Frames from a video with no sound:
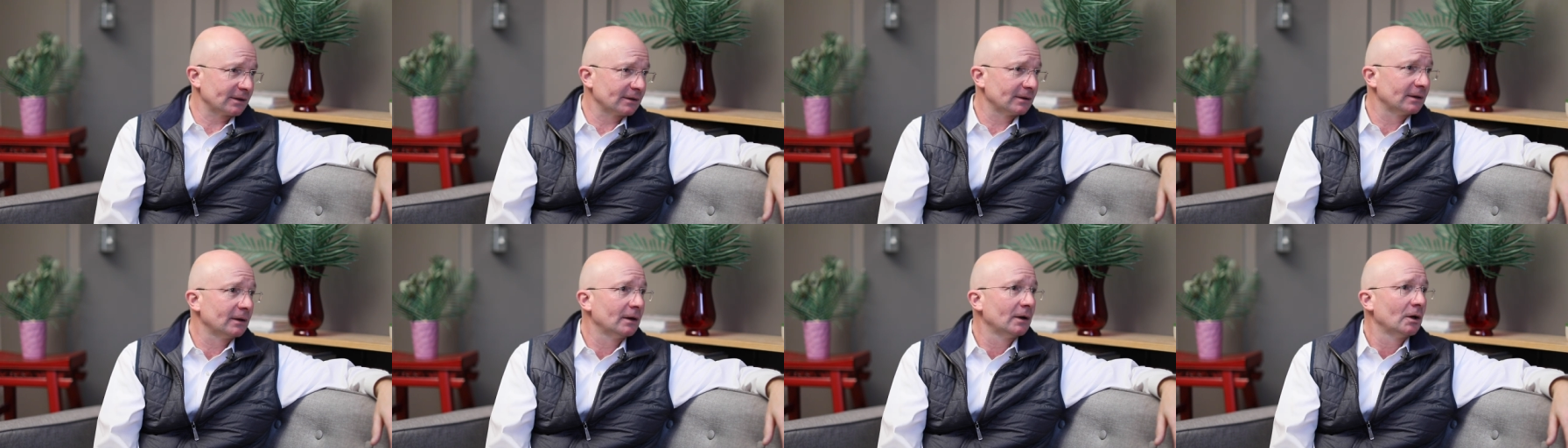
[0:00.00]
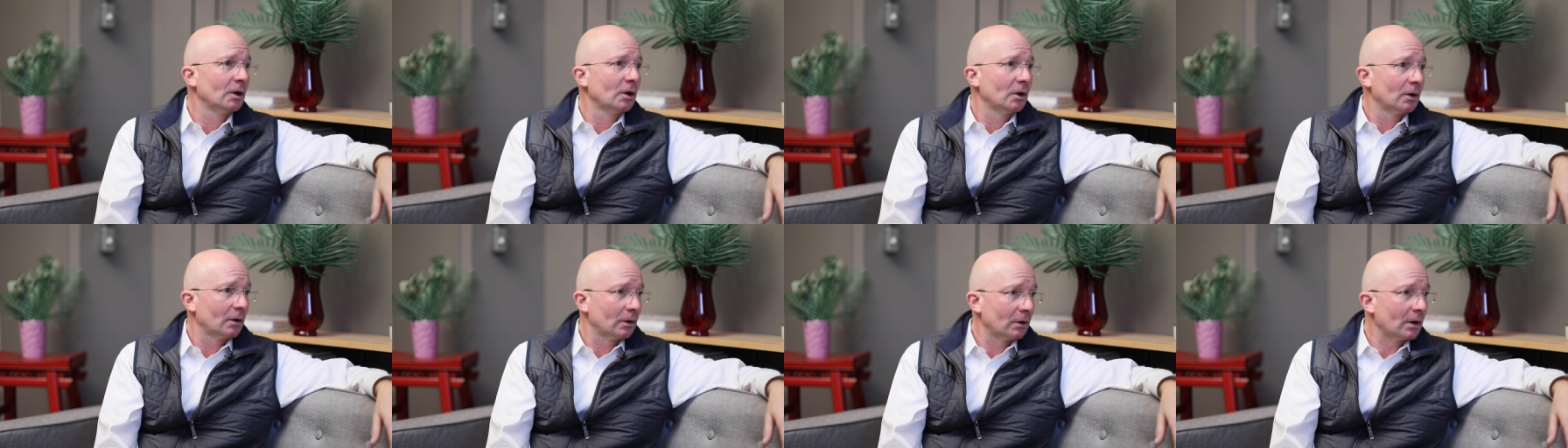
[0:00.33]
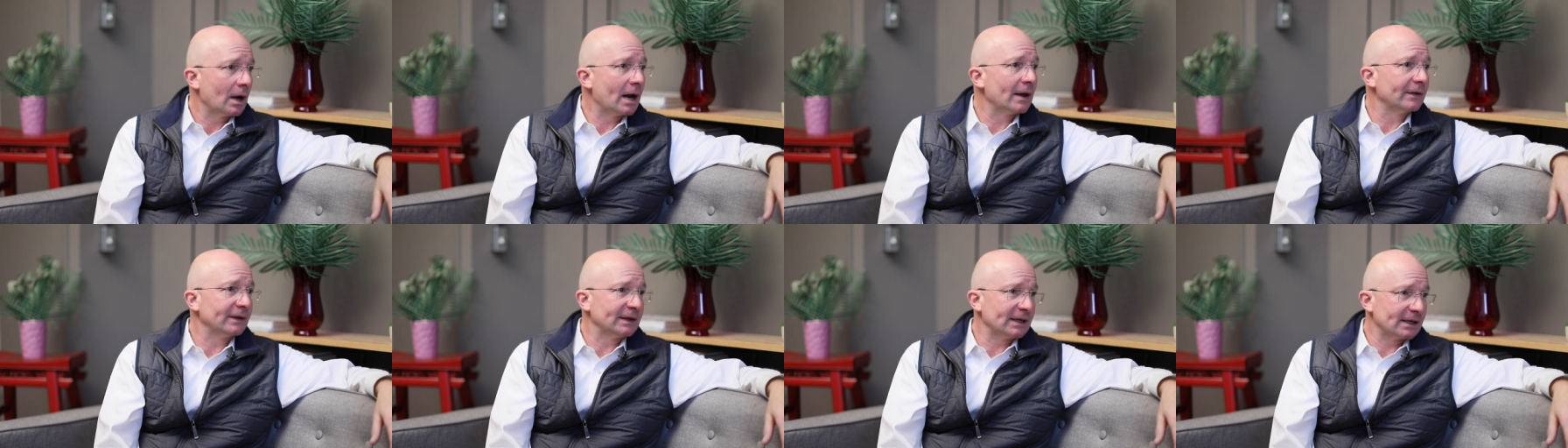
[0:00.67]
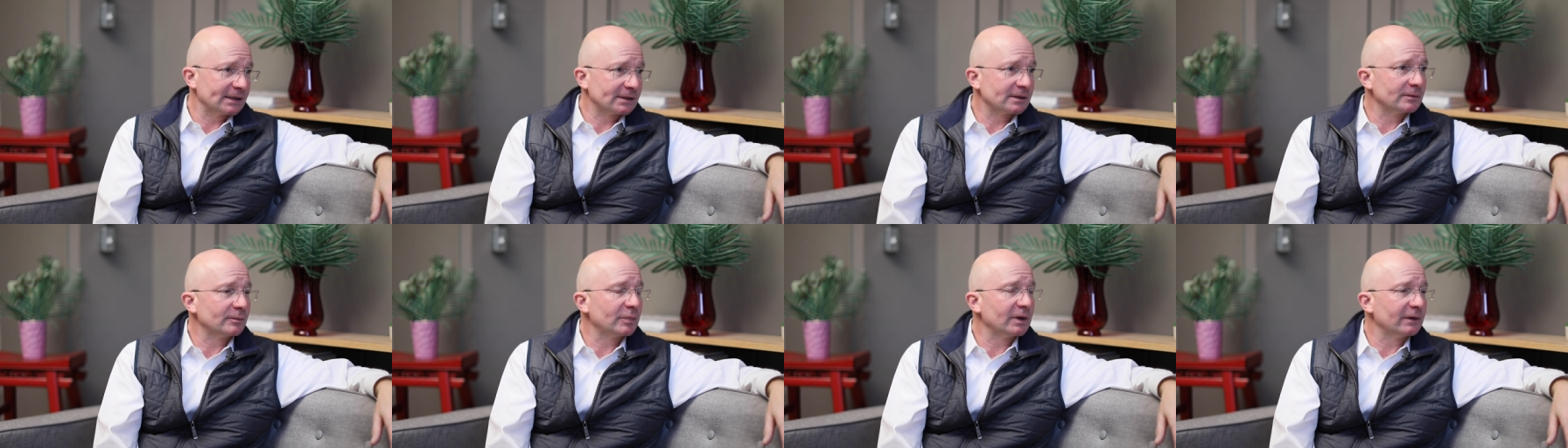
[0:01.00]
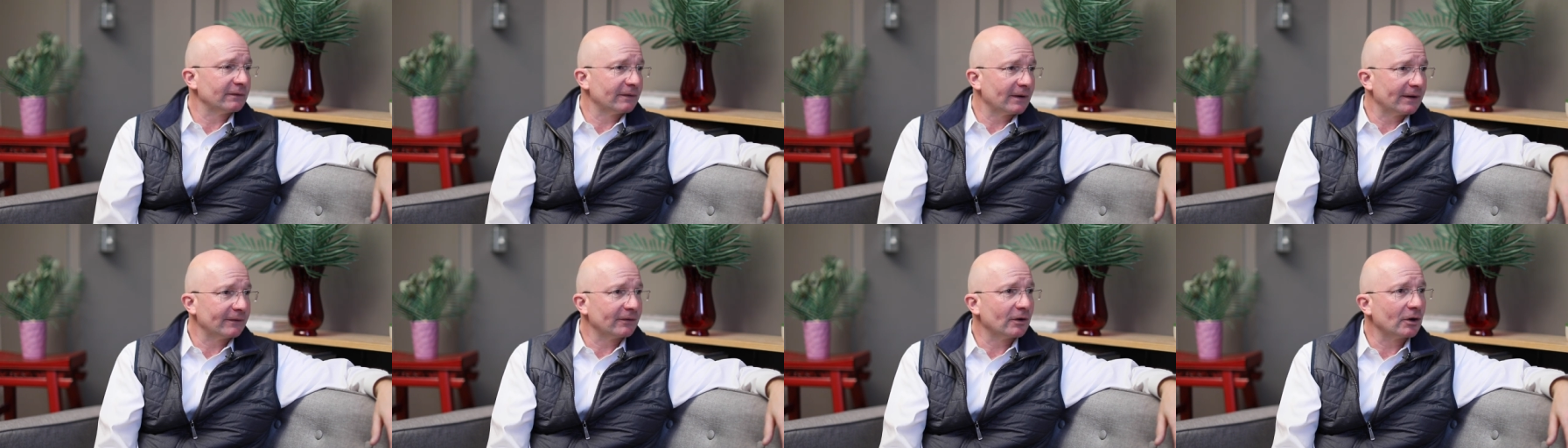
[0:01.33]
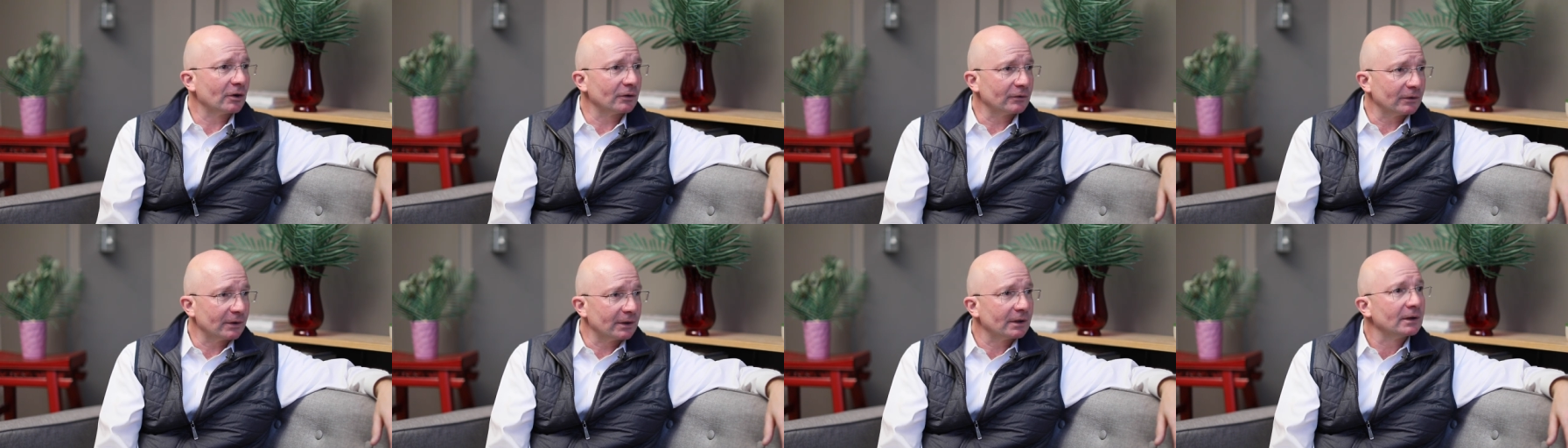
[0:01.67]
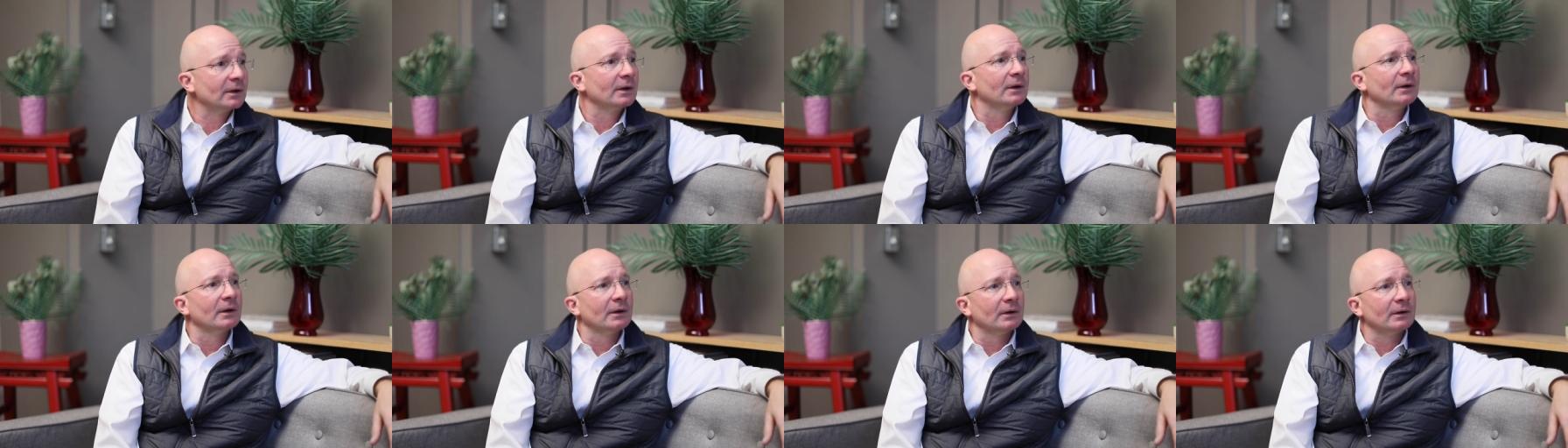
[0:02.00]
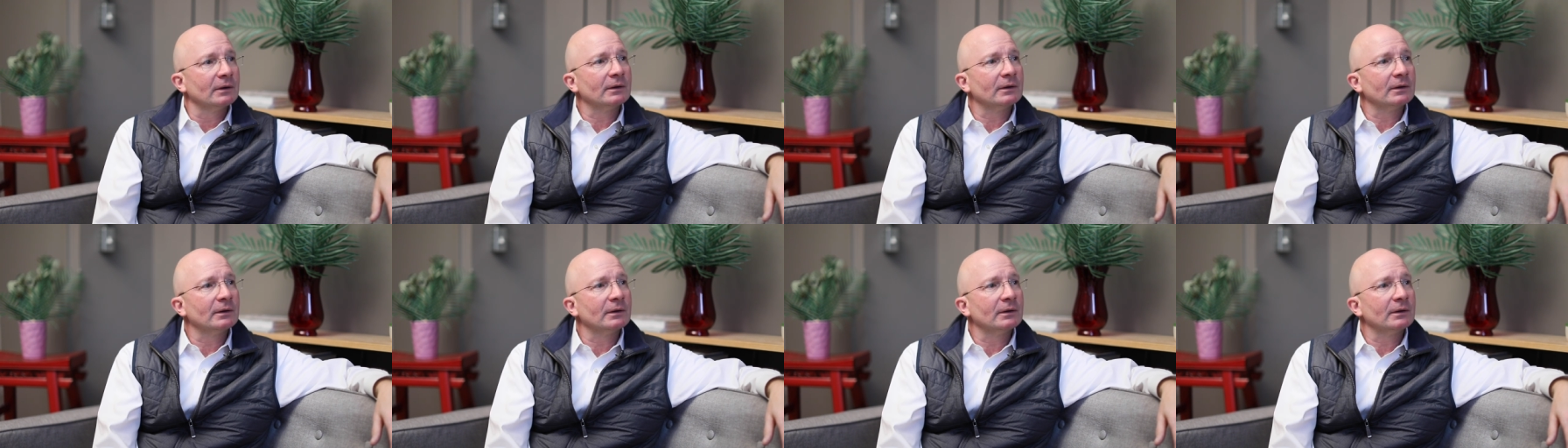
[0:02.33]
Got it. On the S and P. On the S and P five hundred. Okay.